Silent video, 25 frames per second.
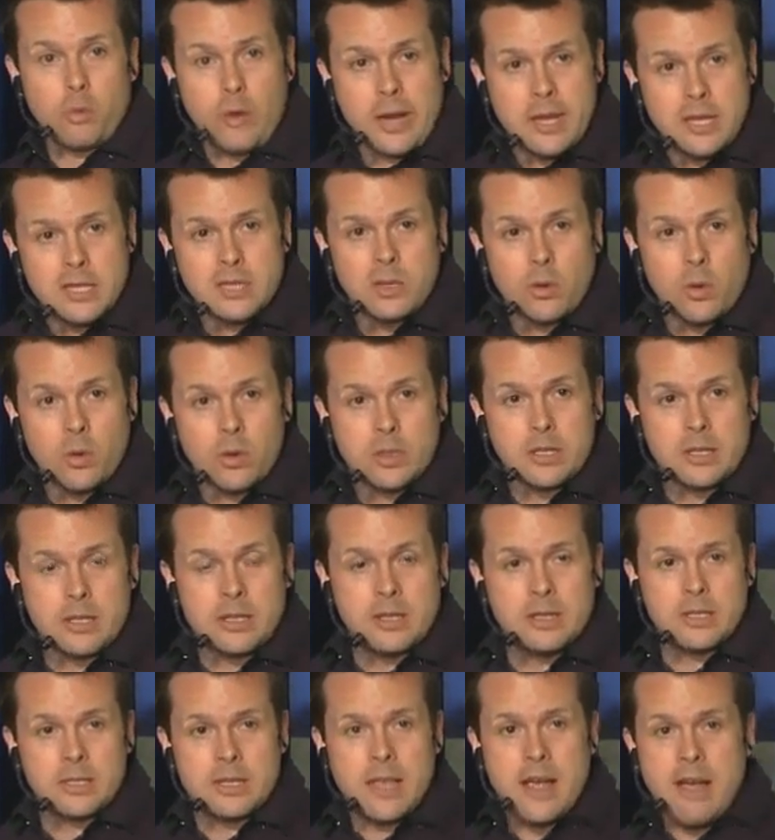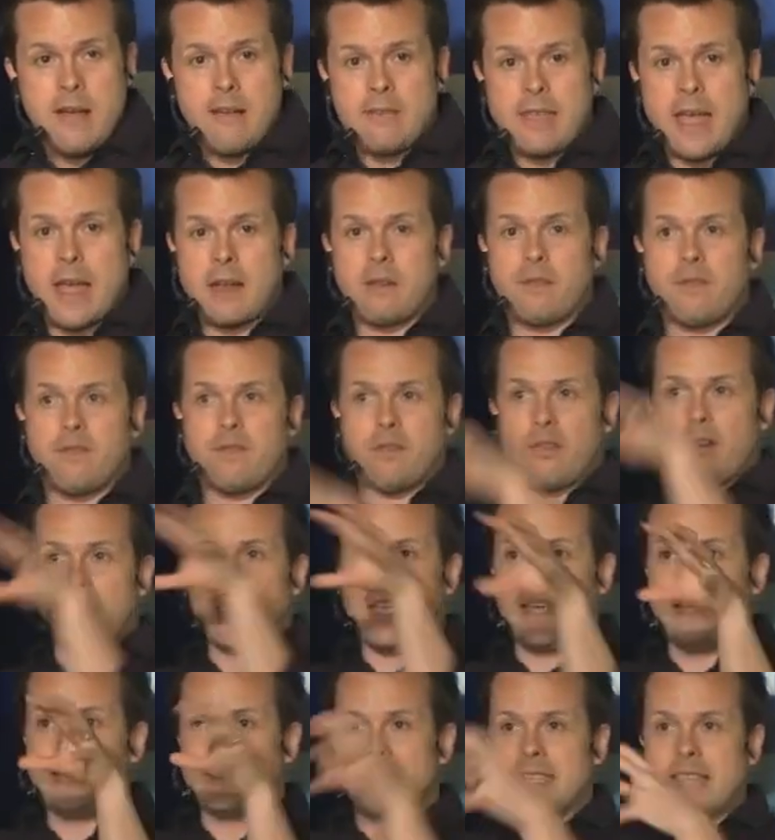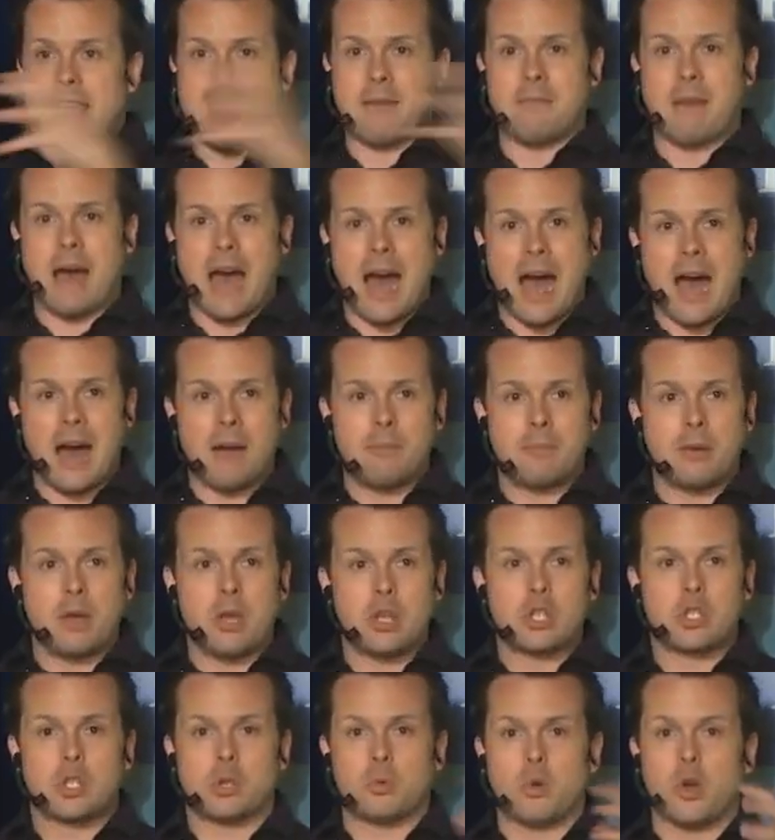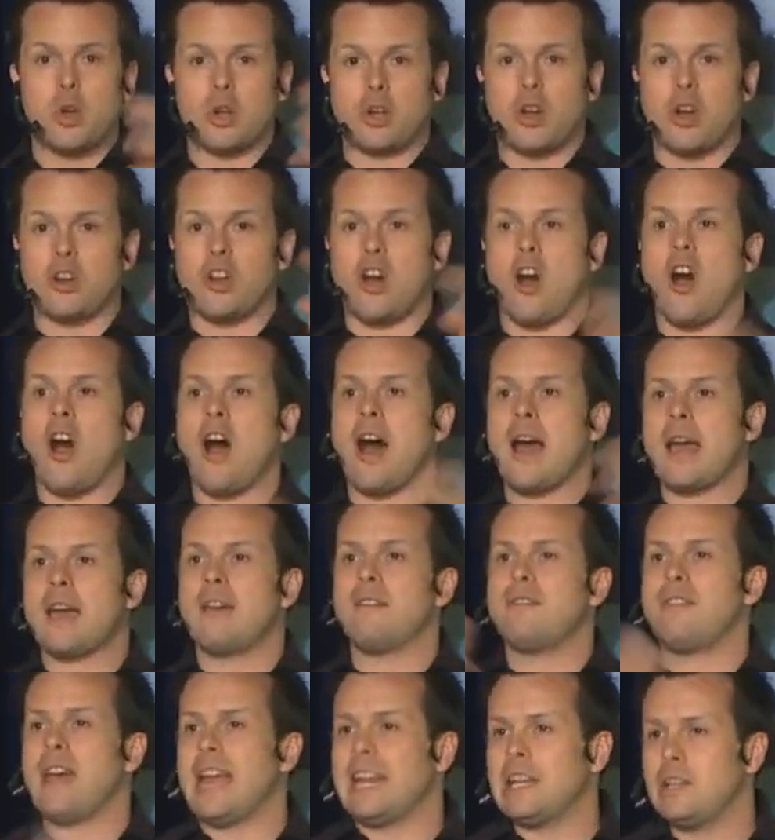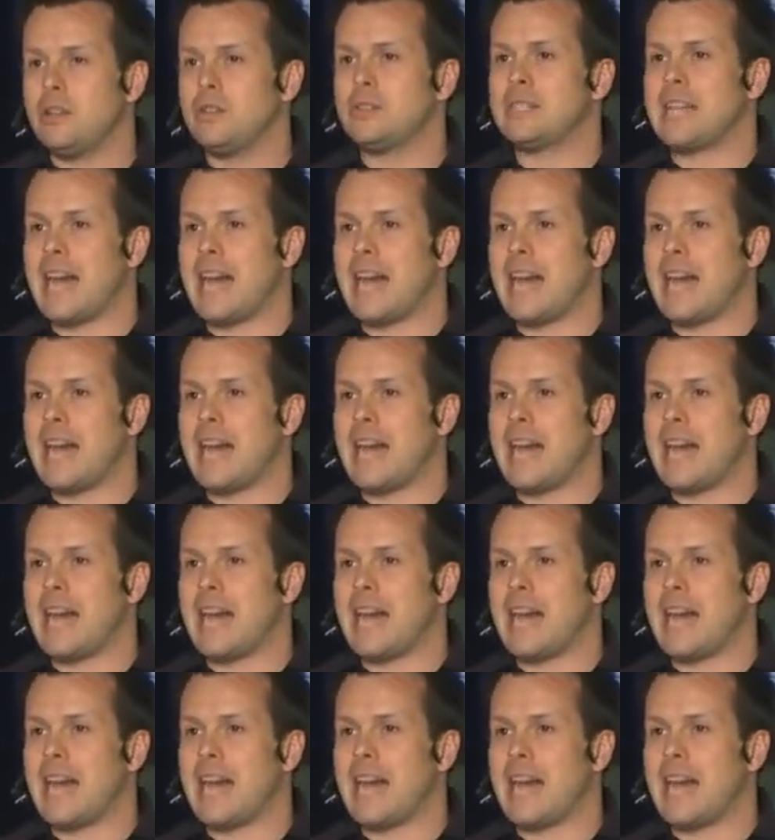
resources that frees them up to work on higher value